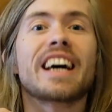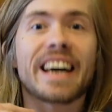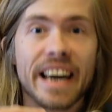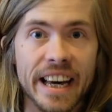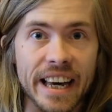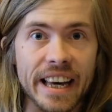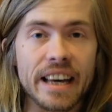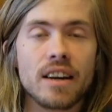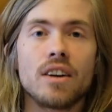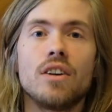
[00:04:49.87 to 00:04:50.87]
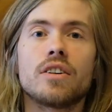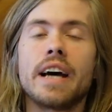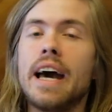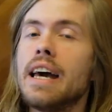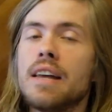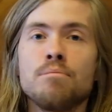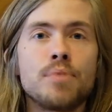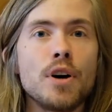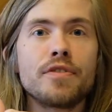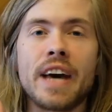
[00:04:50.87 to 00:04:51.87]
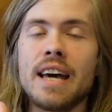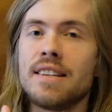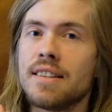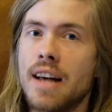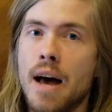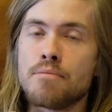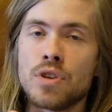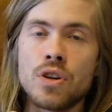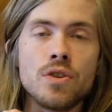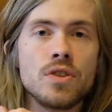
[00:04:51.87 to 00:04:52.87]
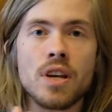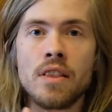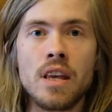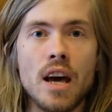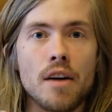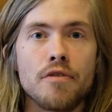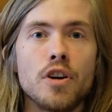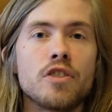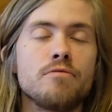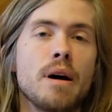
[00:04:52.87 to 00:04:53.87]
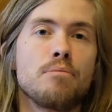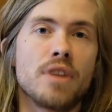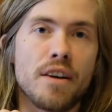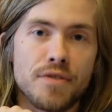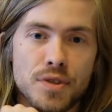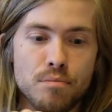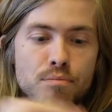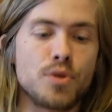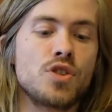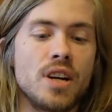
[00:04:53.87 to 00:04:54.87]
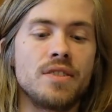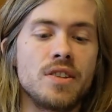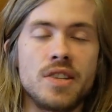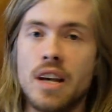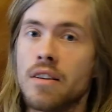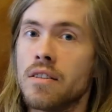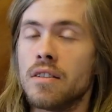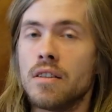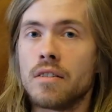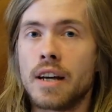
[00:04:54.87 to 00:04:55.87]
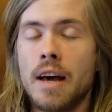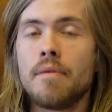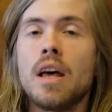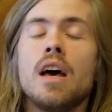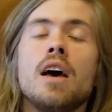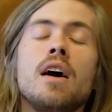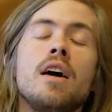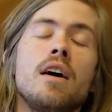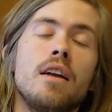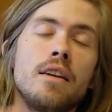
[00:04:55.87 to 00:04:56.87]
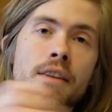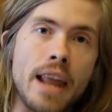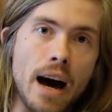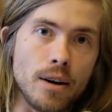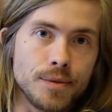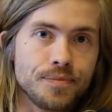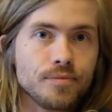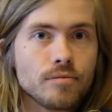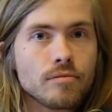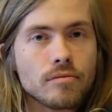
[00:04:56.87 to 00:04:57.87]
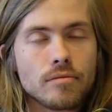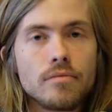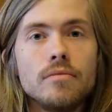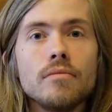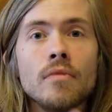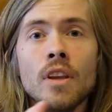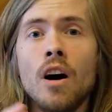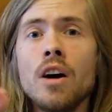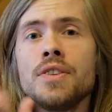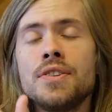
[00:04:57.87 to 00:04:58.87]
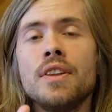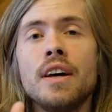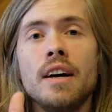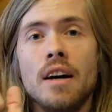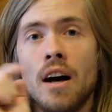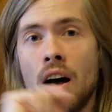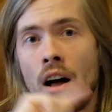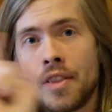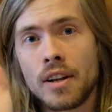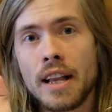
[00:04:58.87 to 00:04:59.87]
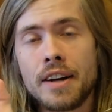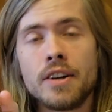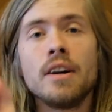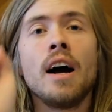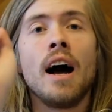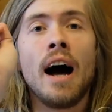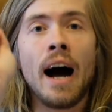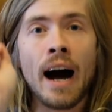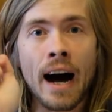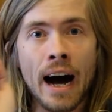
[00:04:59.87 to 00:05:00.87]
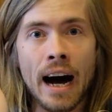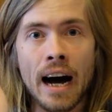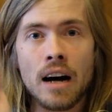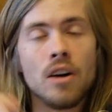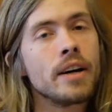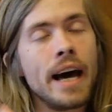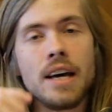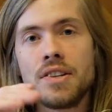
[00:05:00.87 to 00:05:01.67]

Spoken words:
G, okay? In both cases, I'm using the airflow of my breath to push out the sound, okay? Now, on to the other letter, H, okay?